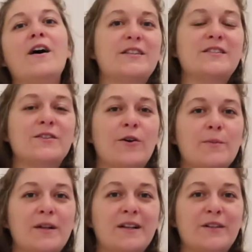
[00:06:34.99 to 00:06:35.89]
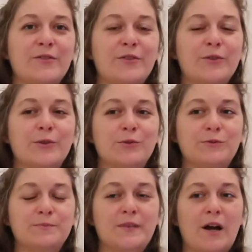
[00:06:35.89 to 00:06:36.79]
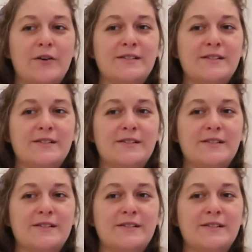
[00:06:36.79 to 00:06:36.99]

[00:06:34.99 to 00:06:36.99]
It's normal if you are